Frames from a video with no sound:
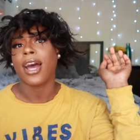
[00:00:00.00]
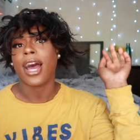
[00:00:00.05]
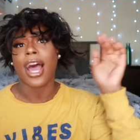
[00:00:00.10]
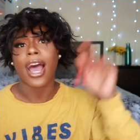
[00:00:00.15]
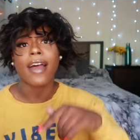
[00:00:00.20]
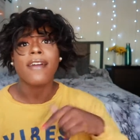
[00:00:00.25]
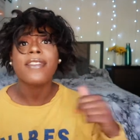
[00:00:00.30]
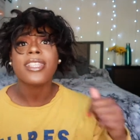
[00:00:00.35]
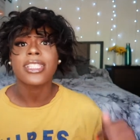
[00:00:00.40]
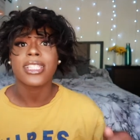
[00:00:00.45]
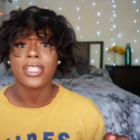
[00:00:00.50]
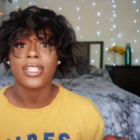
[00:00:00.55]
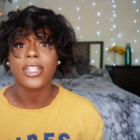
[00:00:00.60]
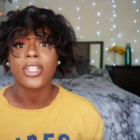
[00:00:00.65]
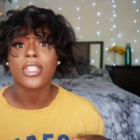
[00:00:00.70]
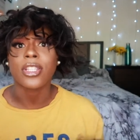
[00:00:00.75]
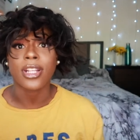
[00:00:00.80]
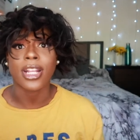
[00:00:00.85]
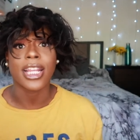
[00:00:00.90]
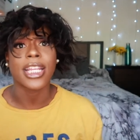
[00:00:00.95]
Obviously it
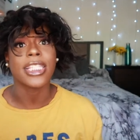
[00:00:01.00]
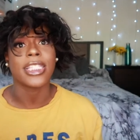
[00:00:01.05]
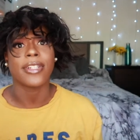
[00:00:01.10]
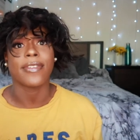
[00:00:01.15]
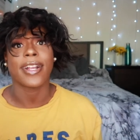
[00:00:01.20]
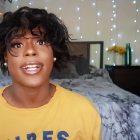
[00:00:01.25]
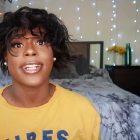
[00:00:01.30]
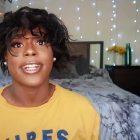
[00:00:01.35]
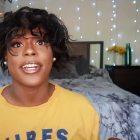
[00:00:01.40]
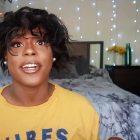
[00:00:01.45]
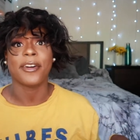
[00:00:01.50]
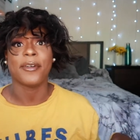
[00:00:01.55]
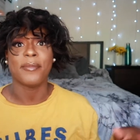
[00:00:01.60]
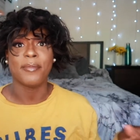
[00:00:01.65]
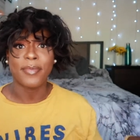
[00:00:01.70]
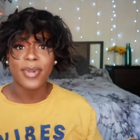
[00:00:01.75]
looks crazy right now,